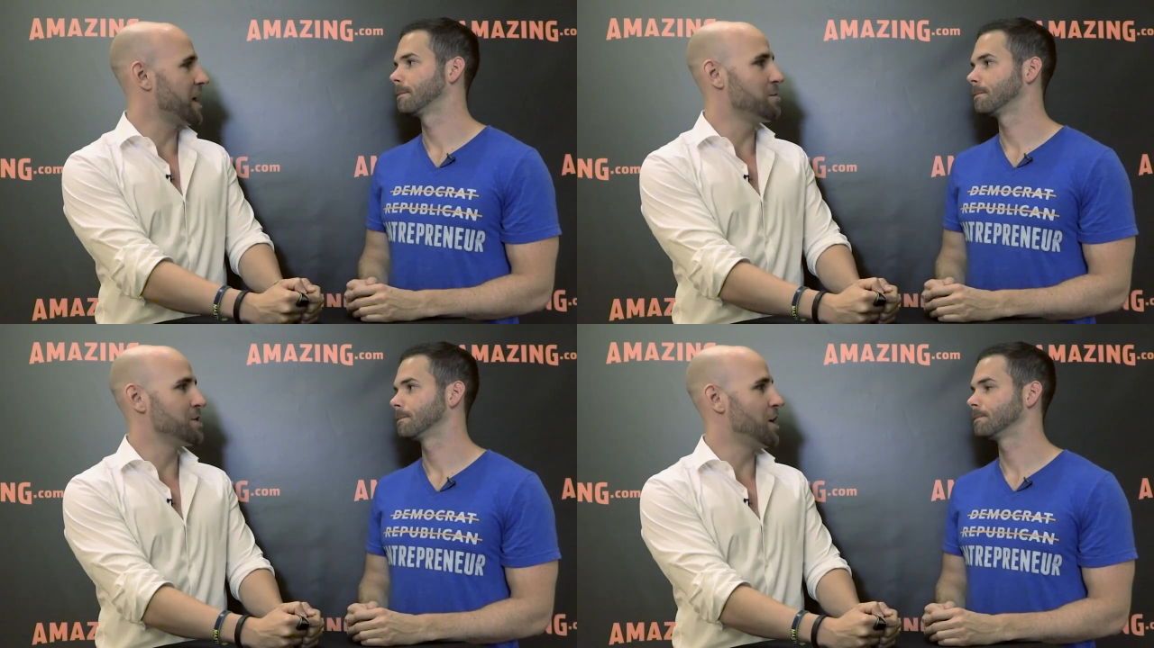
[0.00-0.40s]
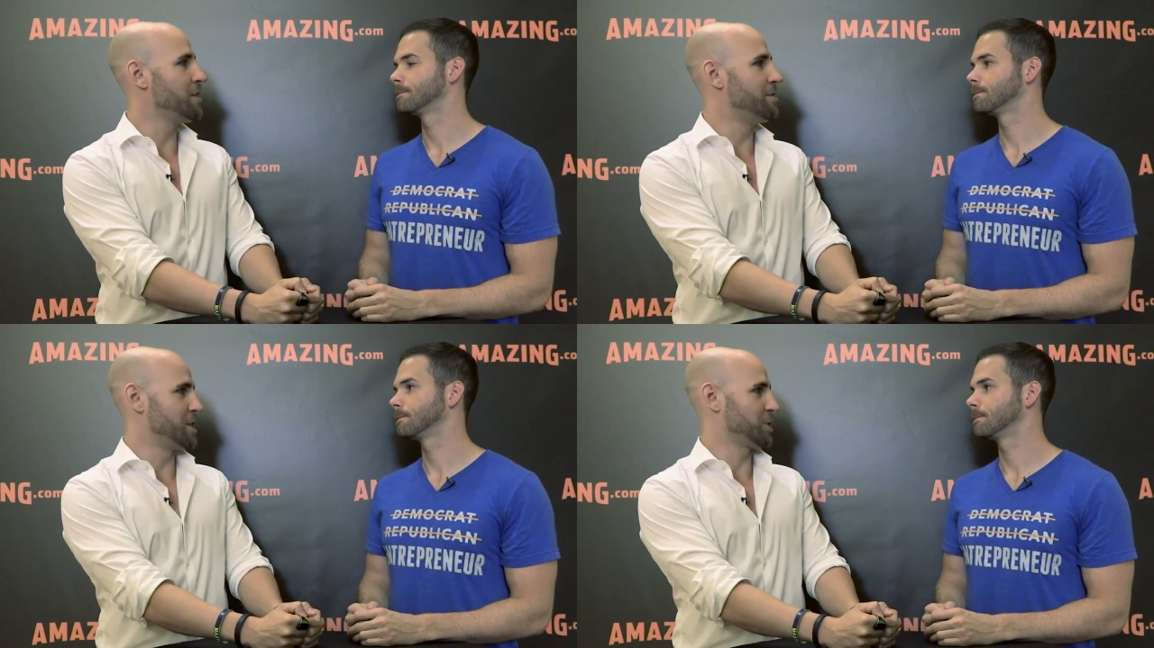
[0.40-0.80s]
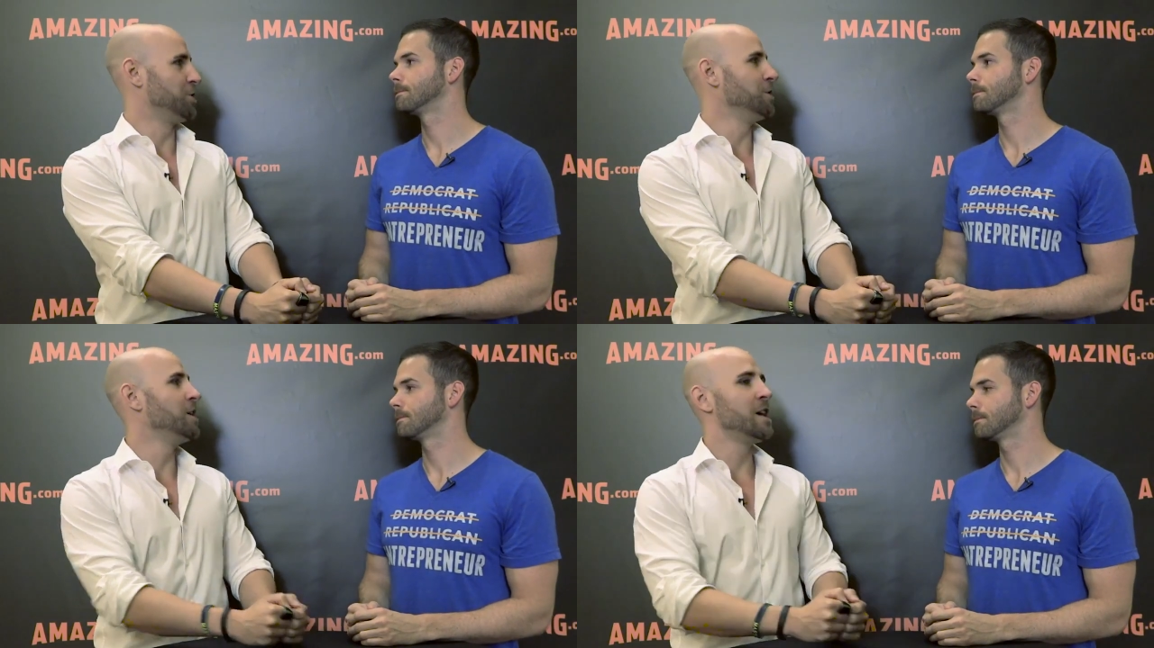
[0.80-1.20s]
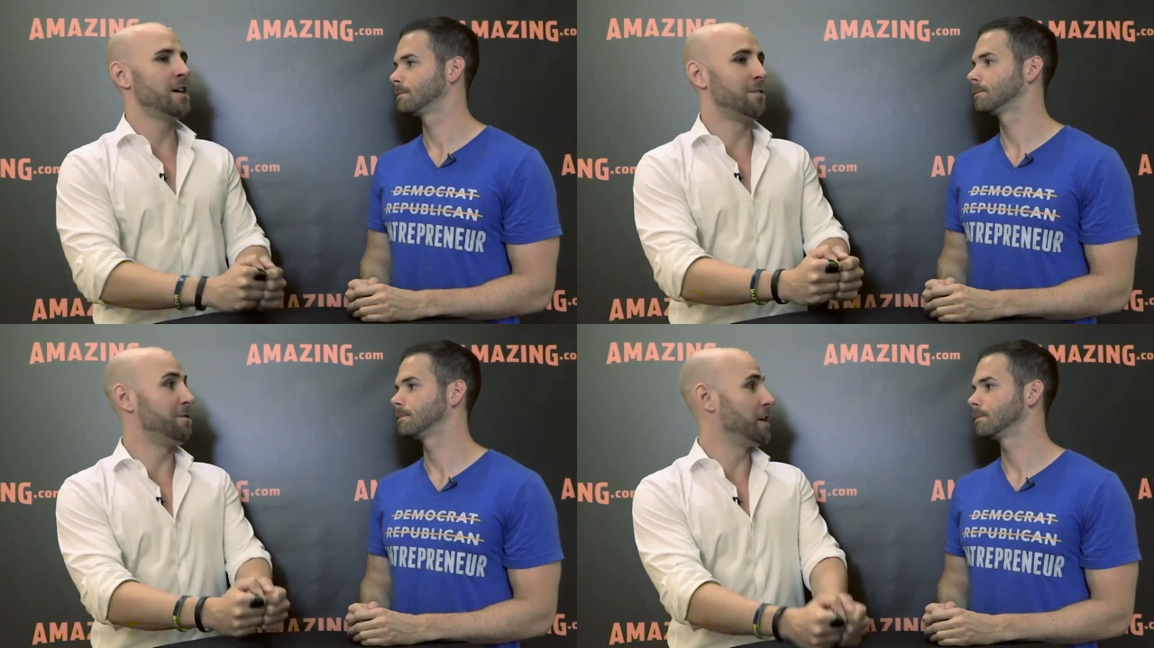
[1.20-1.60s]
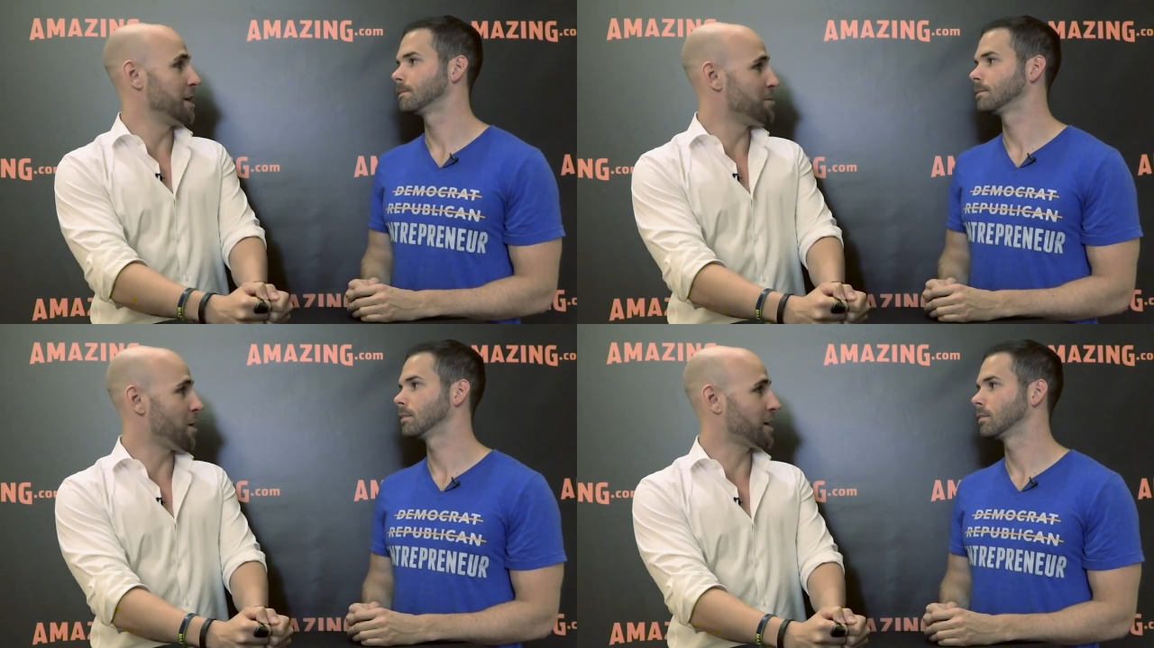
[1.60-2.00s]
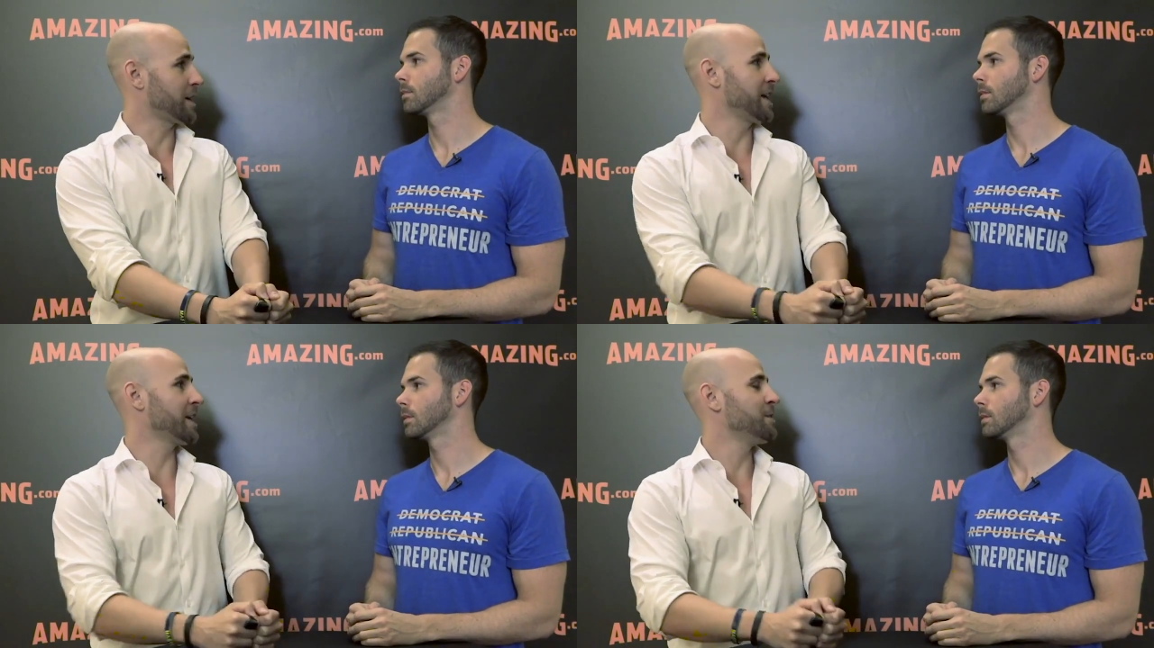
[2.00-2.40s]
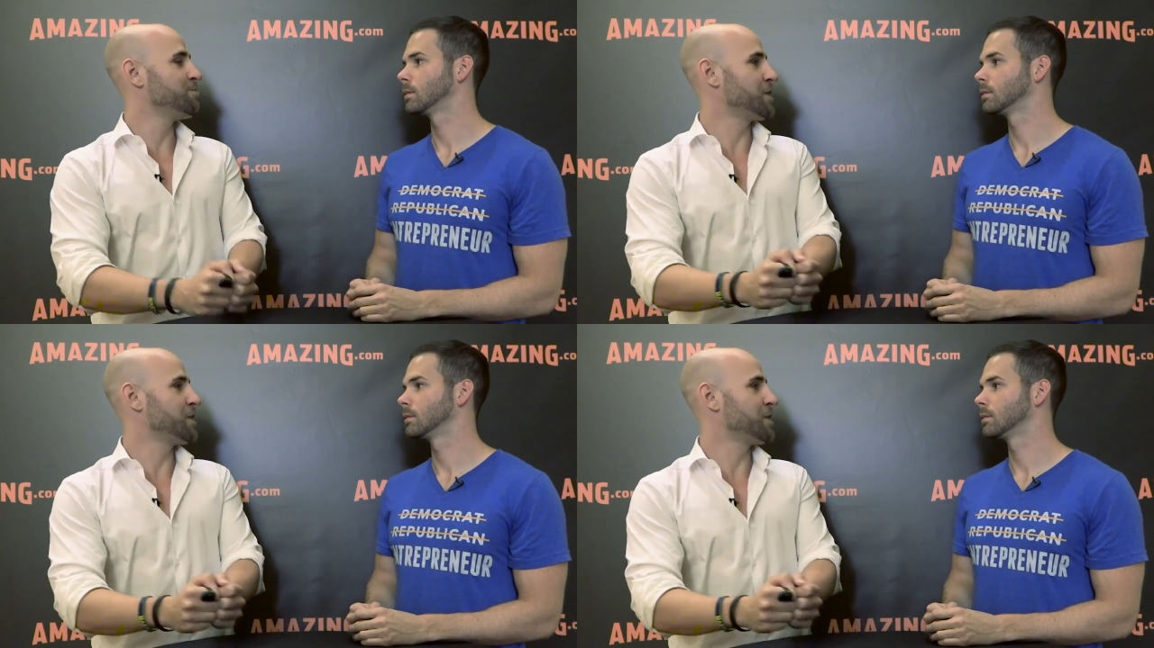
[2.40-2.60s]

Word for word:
Speaker 1: on Amazon, physical, affiliate marketing,